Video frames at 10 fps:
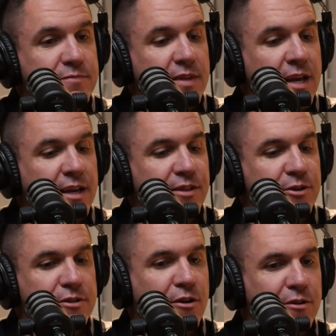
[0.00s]
And
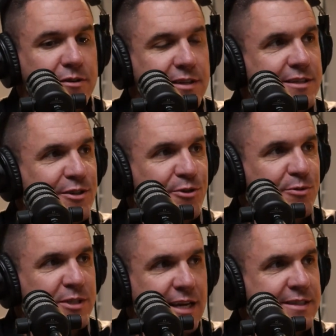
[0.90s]
there's all these
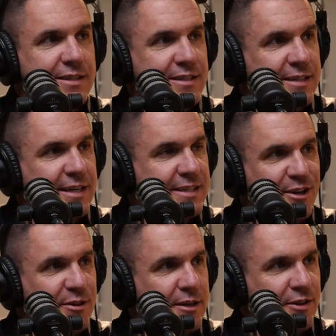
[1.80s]
new sexy designs
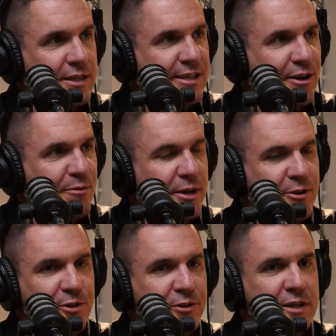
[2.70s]
out there that sound
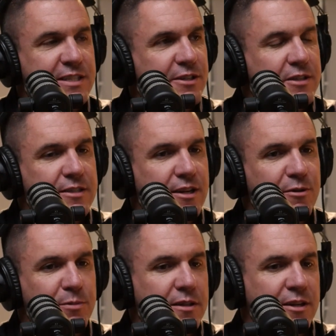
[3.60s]
better and they're easier to
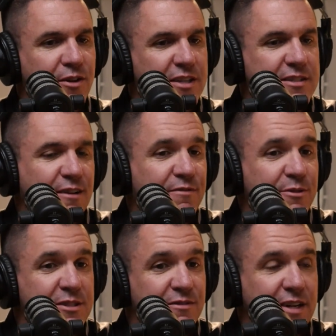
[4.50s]
sell. But this stuff
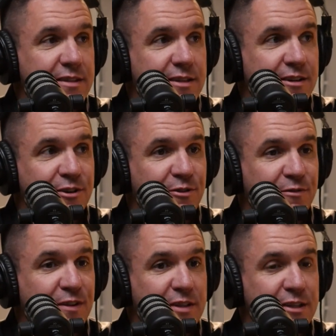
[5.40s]
that was invented
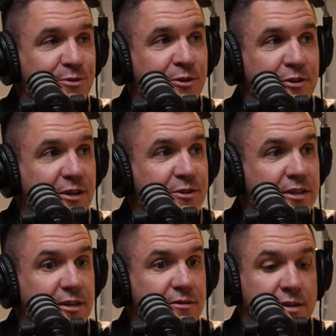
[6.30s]
150, 200 years
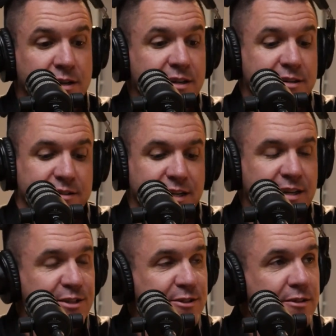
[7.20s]
ago,
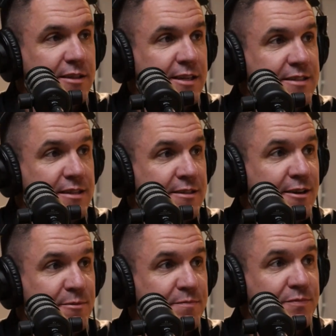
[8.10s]
it has stood the test of time.
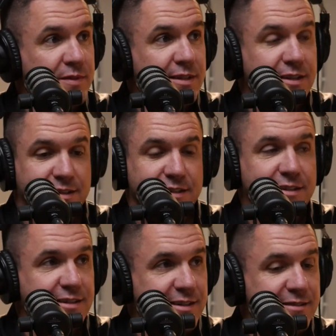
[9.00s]
Worked in
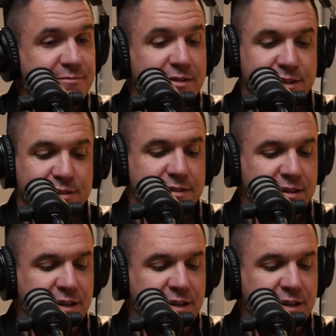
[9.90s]
multiple ways, right?